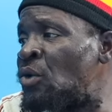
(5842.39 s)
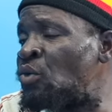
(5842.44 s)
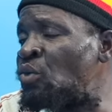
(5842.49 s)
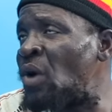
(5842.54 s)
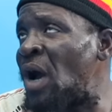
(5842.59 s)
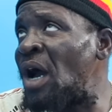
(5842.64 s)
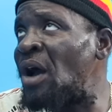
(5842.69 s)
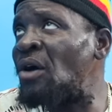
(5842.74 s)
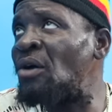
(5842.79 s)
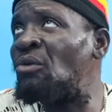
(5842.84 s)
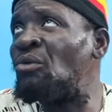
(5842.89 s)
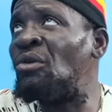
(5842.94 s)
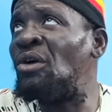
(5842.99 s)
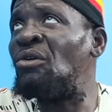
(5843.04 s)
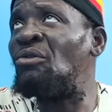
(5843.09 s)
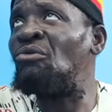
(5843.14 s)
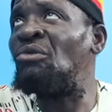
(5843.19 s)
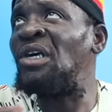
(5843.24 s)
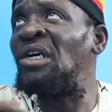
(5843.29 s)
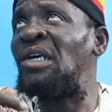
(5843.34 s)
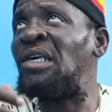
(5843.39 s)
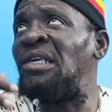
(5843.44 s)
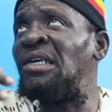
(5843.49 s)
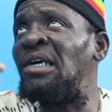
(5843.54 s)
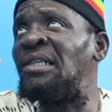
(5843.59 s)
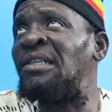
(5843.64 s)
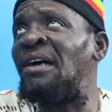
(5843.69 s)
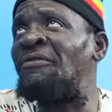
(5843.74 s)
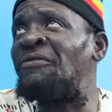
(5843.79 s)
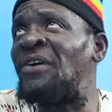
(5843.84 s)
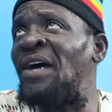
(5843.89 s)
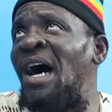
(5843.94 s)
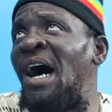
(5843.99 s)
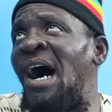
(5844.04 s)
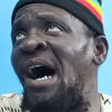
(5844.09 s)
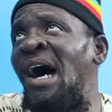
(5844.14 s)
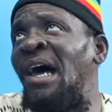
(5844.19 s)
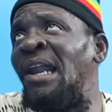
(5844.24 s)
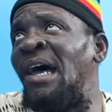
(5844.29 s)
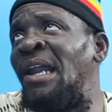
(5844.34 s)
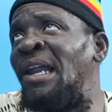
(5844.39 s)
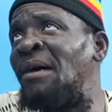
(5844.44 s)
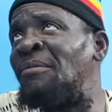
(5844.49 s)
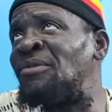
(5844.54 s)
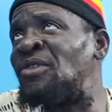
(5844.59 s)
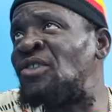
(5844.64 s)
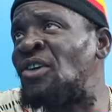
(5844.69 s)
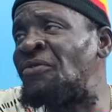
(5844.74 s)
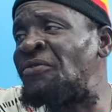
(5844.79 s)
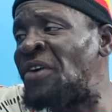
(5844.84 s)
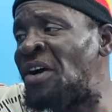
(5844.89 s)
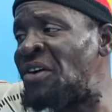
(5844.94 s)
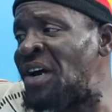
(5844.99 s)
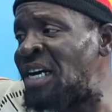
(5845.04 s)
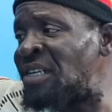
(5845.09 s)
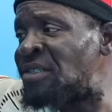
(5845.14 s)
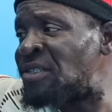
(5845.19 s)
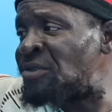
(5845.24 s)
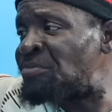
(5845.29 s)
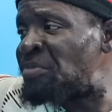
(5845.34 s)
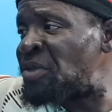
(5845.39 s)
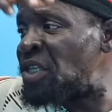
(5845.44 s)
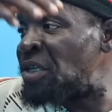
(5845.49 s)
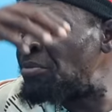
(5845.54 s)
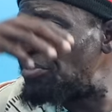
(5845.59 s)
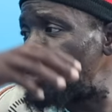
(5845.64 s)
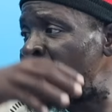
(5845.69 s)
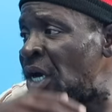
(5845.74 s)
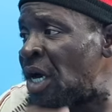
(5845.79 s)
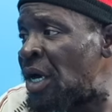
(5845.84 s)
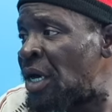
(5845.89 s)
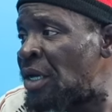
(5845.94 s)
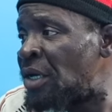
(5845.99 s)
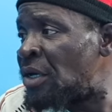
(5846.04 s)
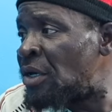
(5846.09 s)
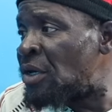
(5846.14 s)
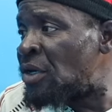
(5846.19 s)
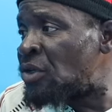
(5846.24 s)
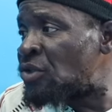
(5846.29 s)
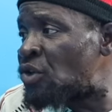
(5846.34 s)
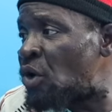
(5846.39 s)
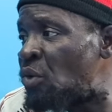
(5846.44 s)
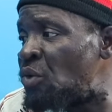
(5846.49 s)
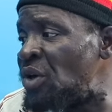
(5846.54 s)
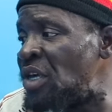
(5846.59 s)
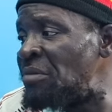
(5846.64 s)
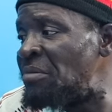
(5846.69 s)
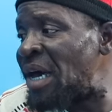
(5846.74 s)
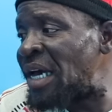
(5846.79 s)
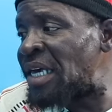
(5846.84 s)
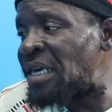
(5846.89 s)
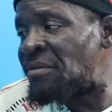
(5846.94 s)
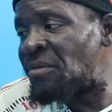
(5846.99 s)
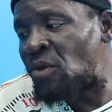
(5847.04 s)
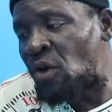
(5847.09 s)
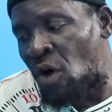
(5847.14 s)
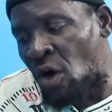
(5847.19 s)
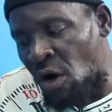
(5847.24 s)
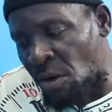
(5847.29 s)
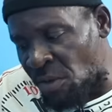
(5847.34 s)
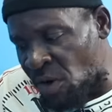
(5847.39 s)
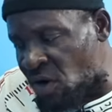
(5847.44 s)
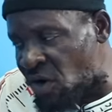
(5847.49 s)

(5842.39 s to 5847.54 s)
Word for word: where we, we cater for all of them sufferers people there. So we make him come